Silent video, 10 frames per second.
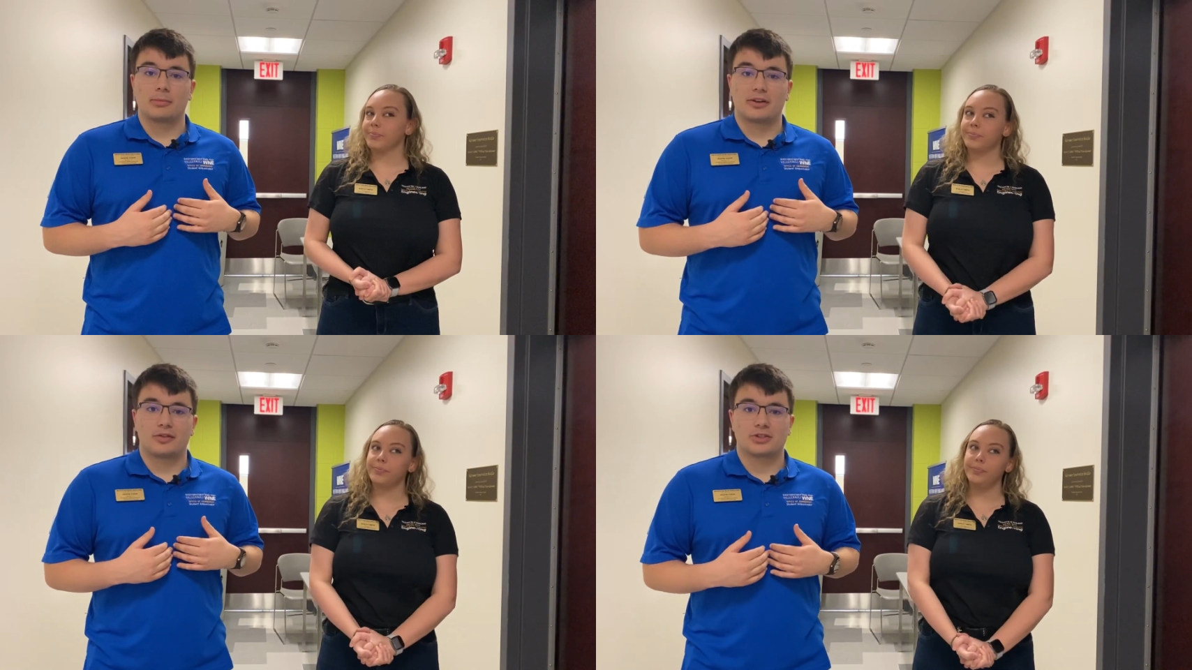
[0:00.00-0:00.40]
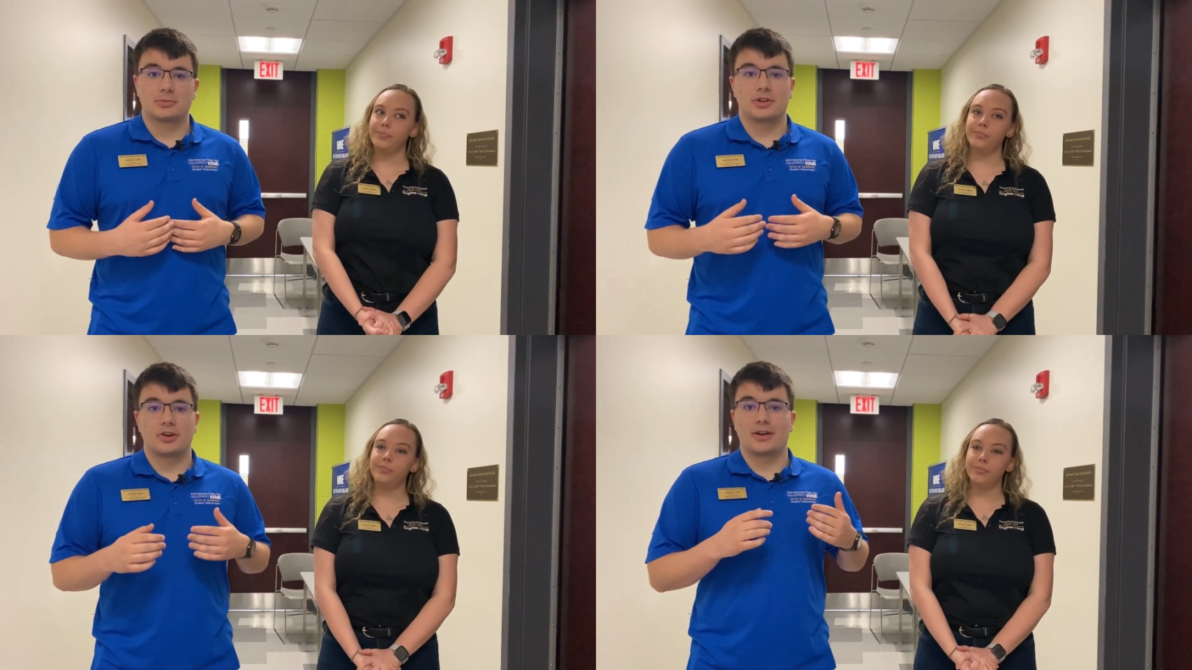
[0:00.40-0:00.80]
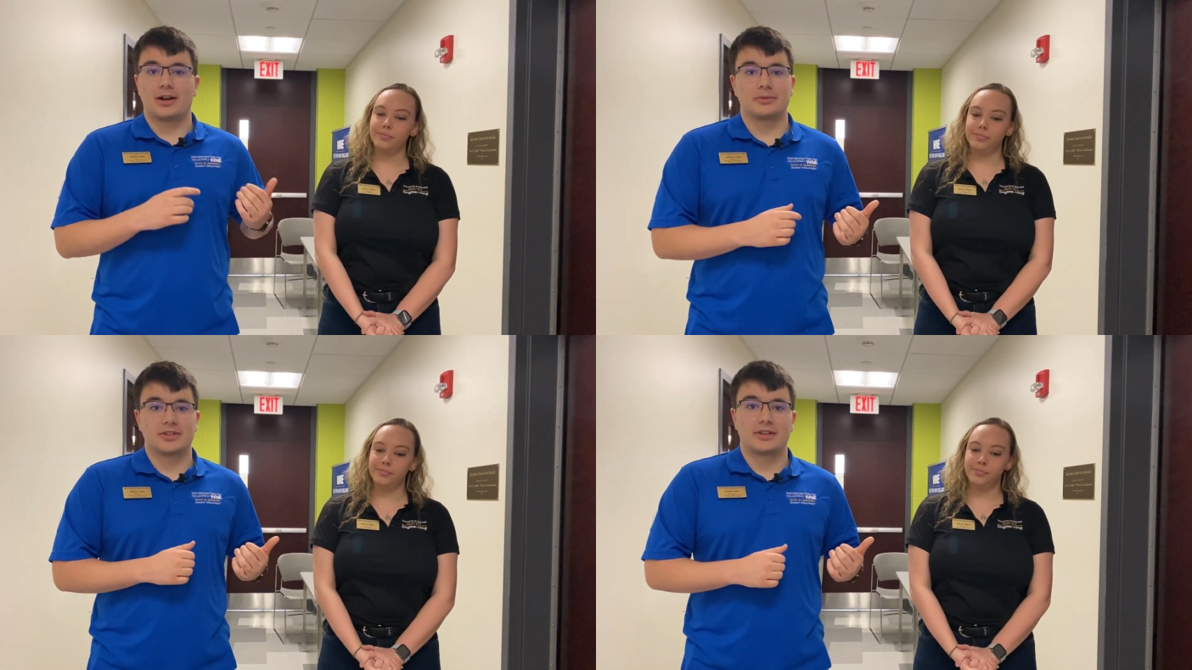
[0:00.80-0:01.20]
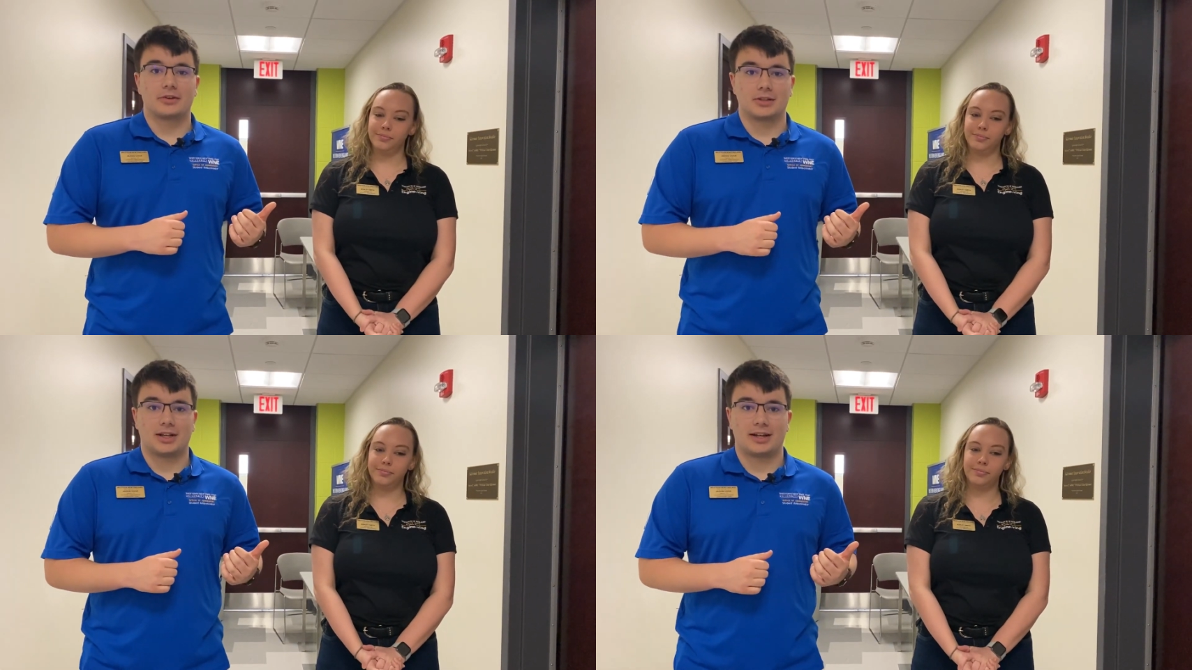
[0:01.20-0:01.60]
Speaker 1: my freshman year, I was in there
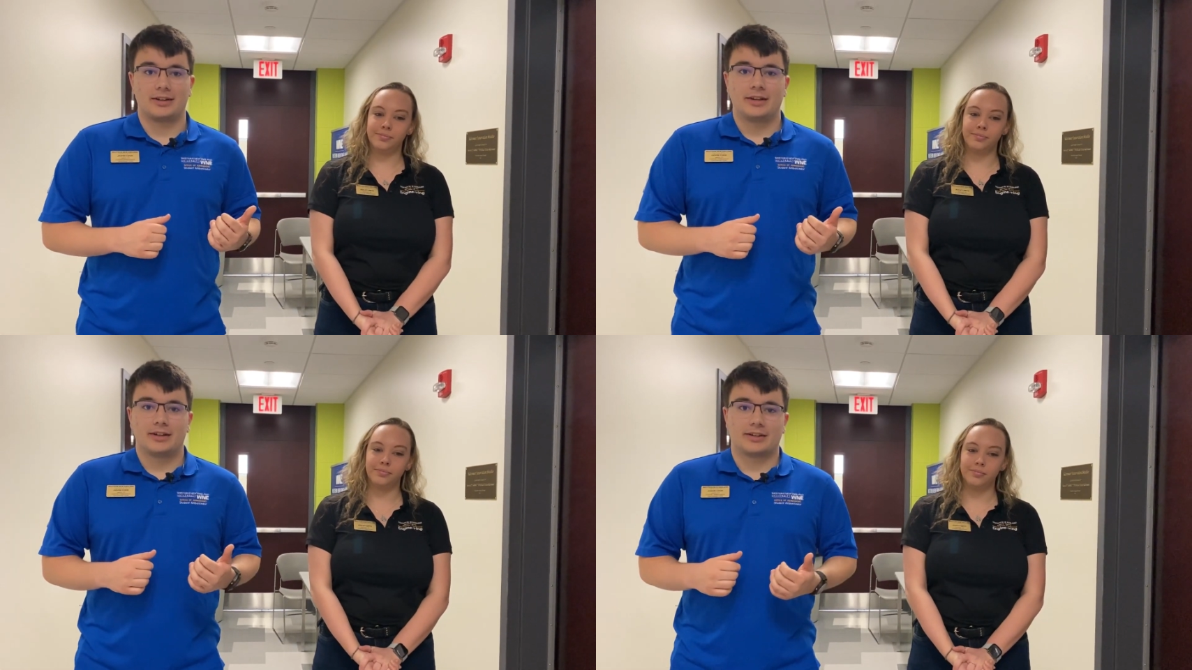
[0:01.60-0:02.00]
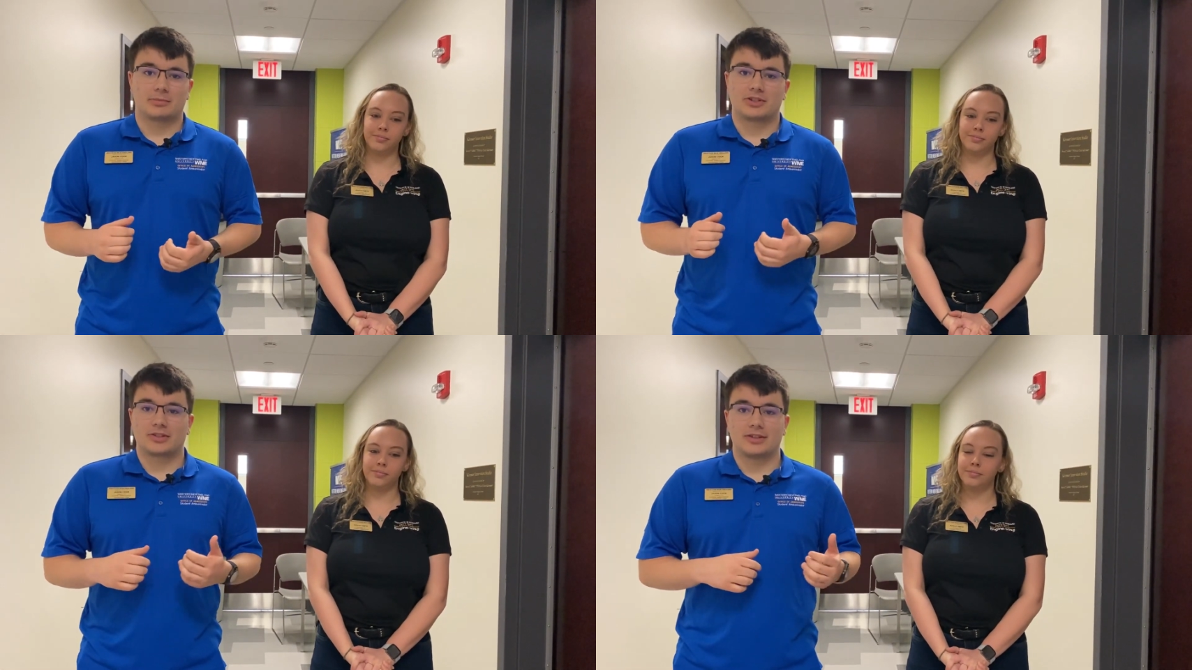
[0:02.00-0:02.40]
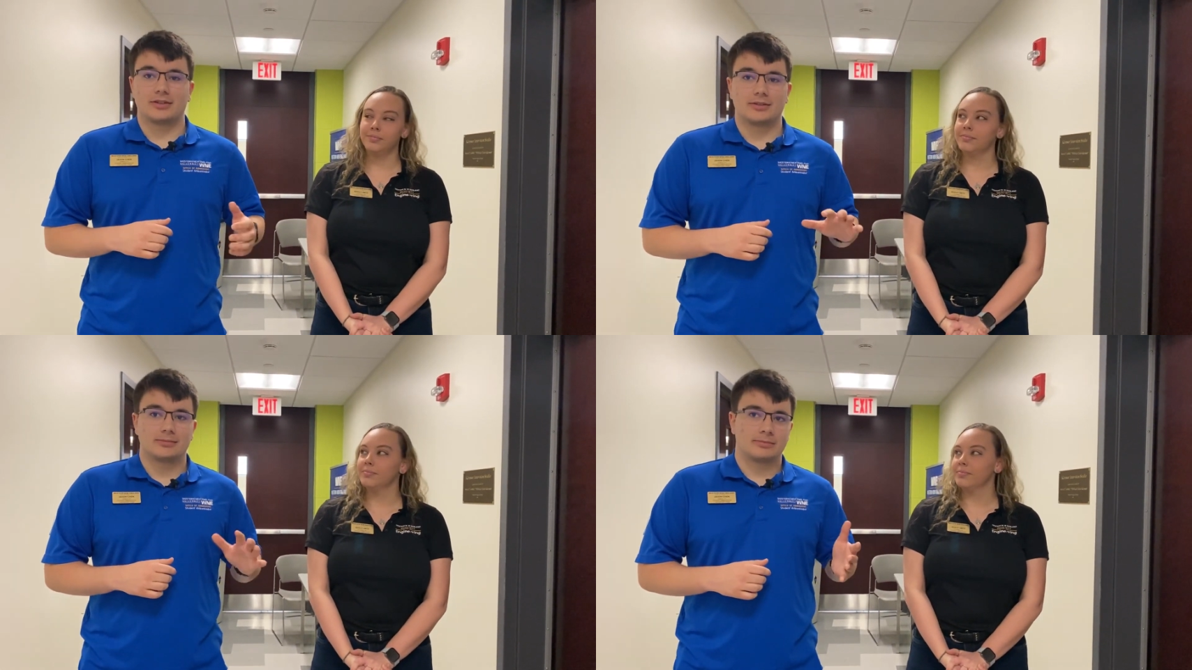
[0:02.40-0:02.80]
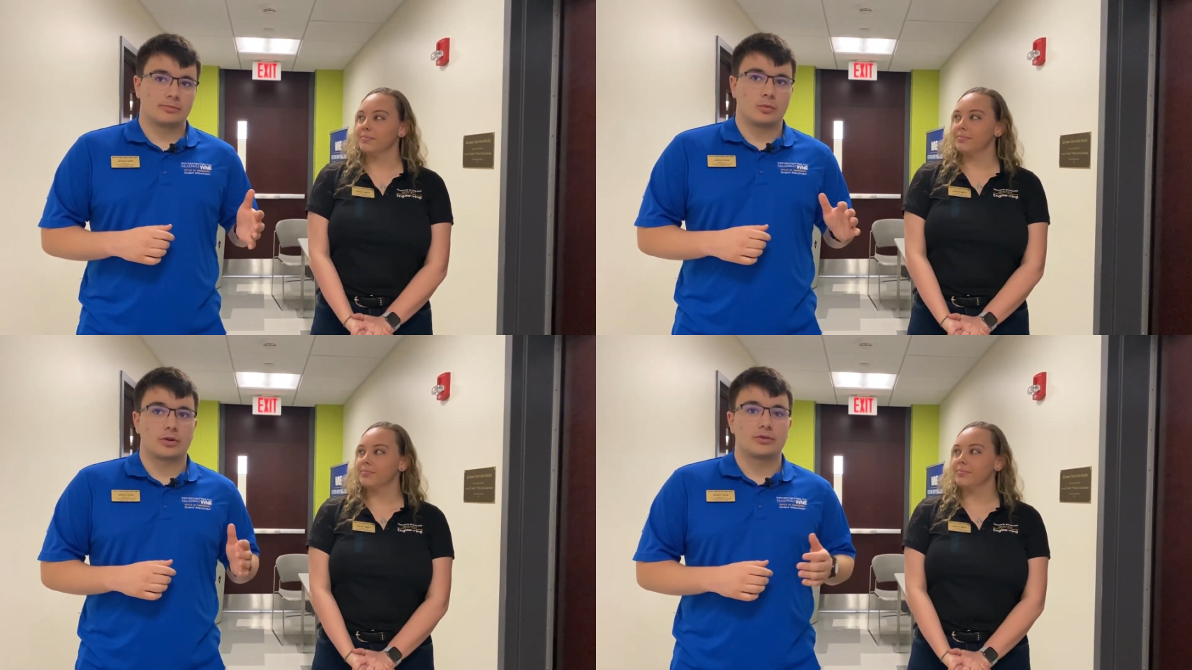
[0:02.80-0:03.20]
a lot, especially the
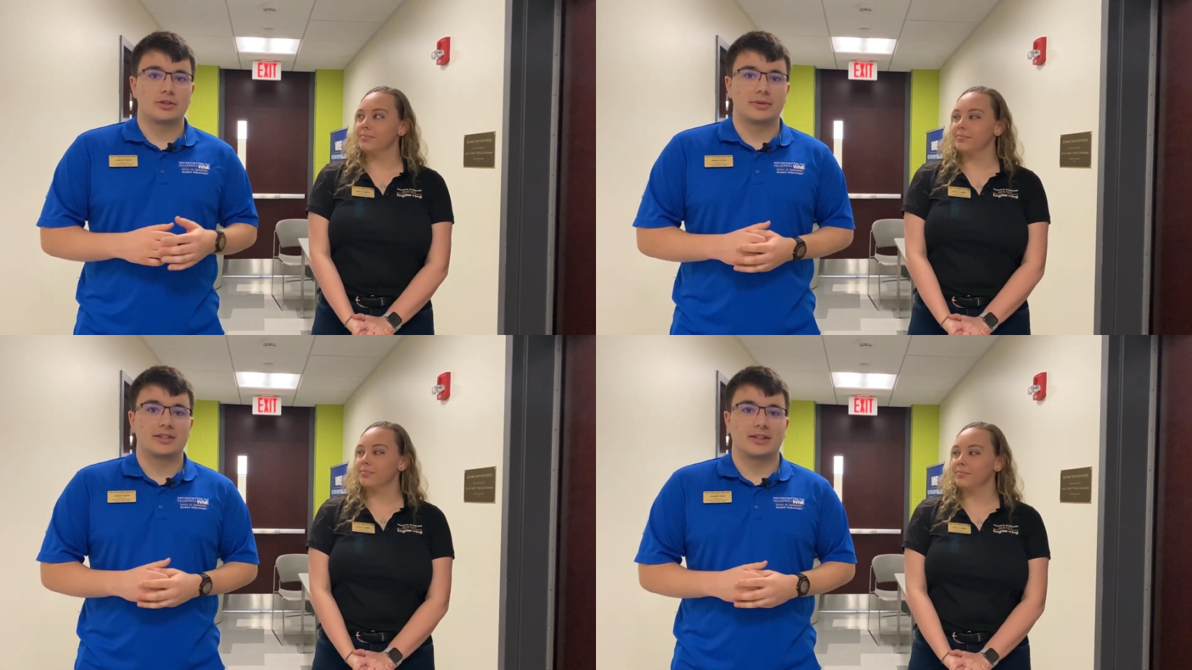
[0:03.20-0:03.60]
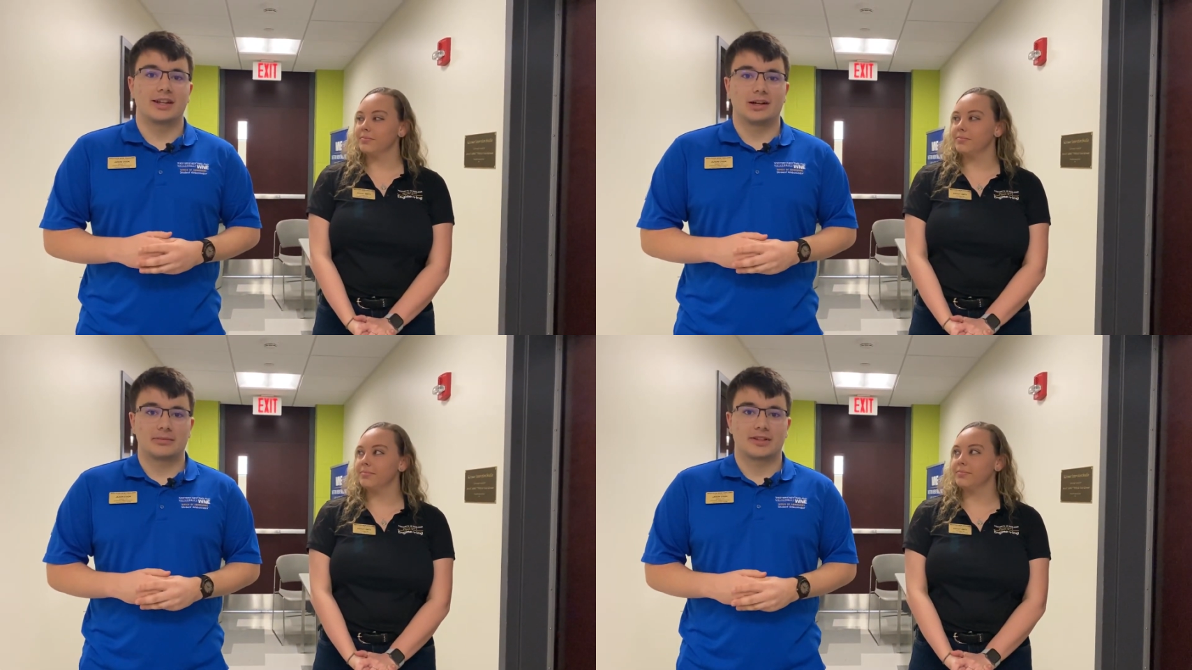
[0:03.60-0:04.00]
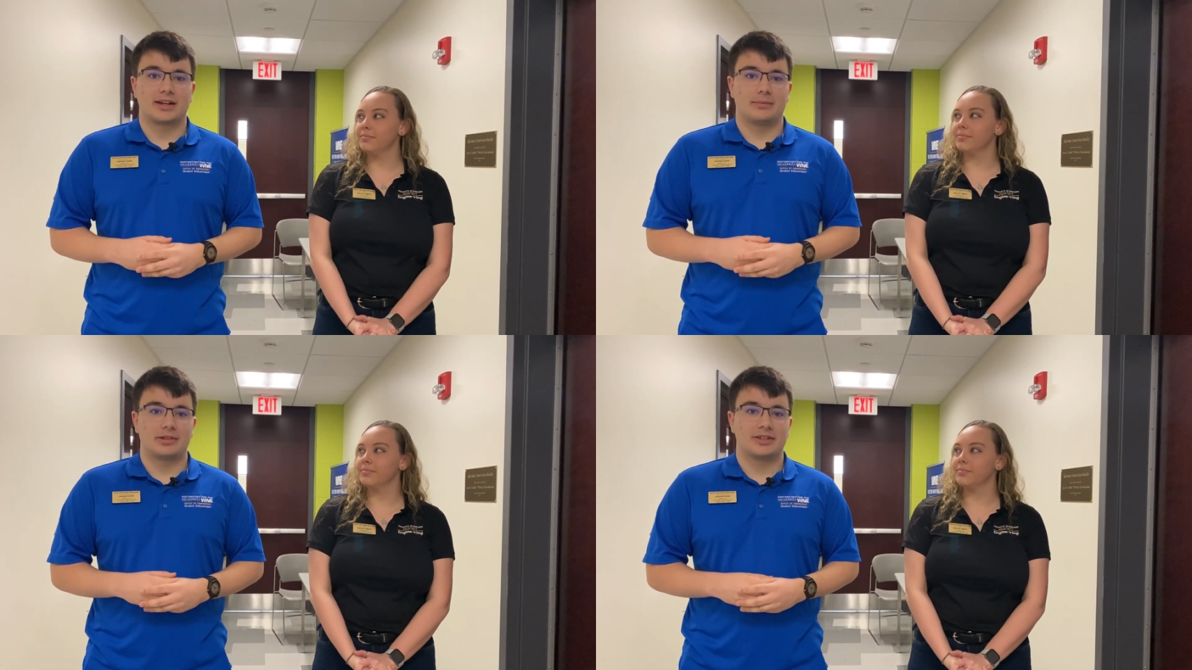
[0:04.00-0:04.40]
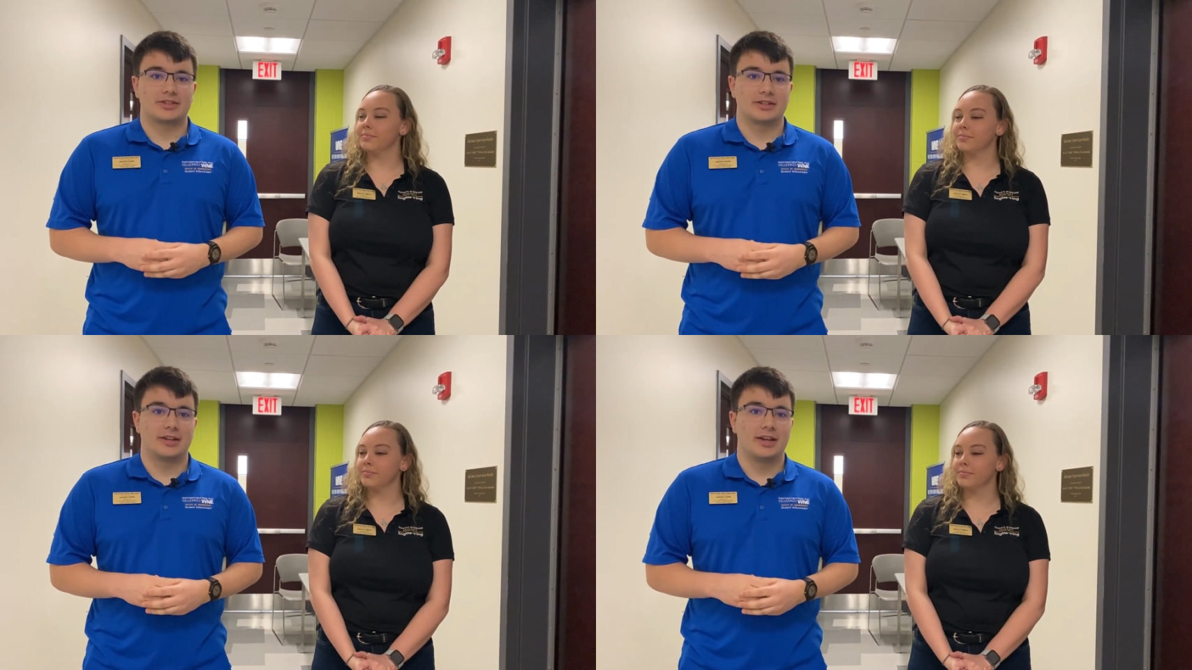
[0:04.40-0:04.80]
one or two weeks leading up to the
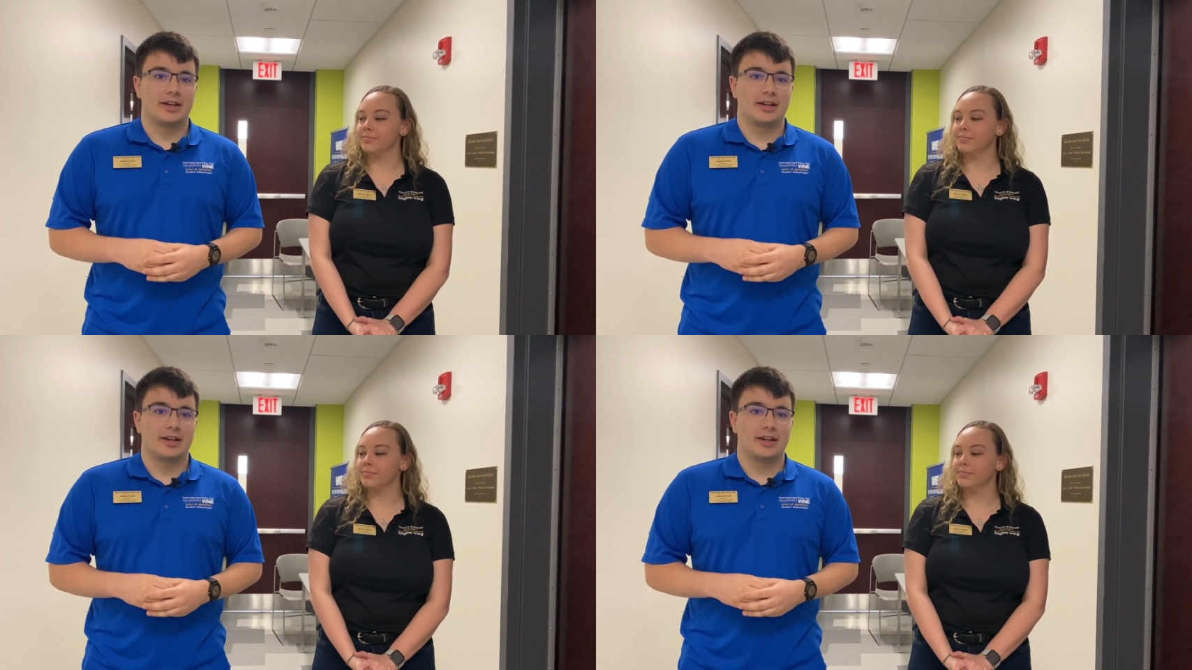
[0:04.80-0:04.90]
competition.